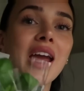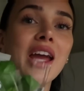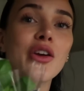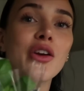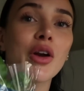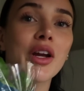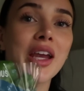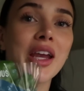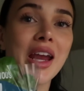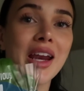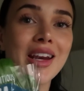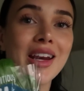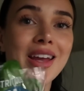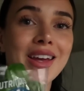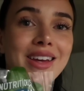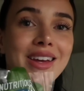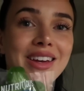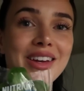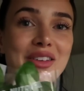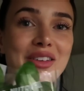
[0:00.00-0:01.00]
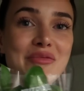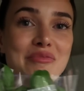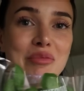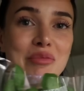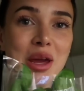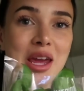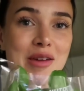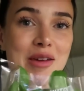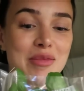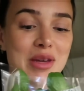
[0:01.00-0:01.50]
an organic
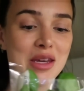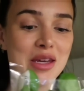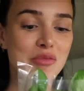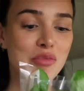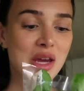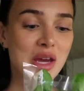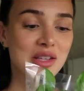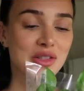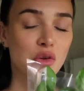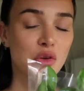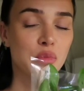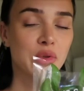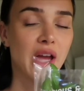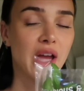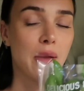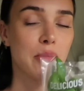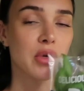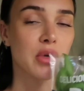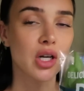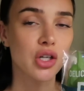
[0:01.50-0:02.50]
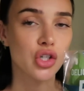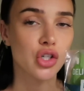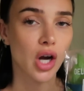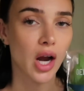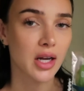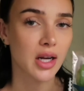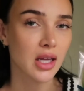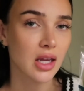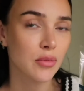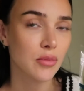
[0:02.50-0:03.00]
baby basil plant. I'm gonna
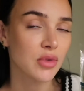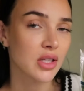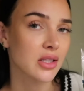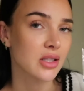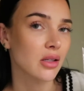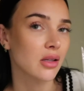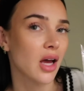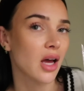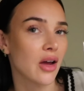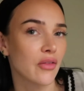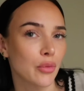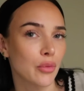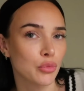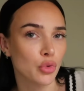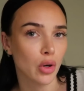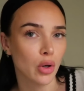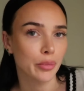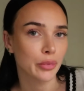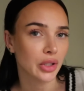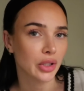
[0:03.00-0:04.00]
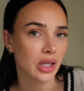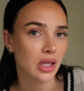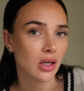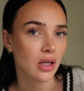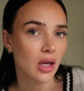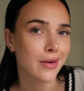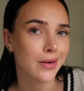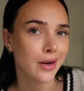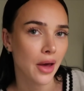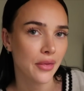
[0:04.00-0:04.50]
try to keep this alive. I'm
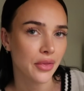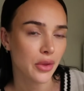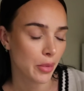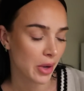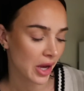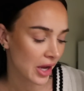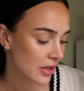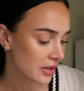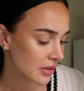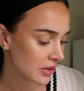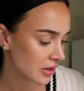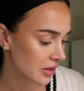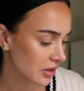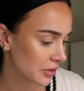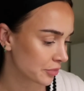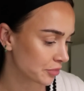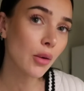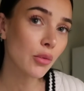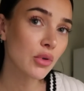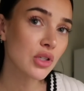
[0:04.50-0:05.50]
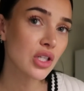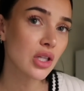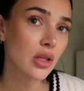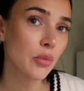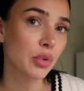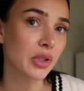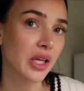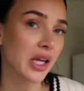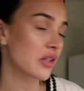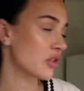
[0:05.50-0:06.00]
normally not the best. I went to the
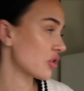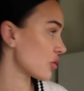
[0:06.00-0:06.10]
plant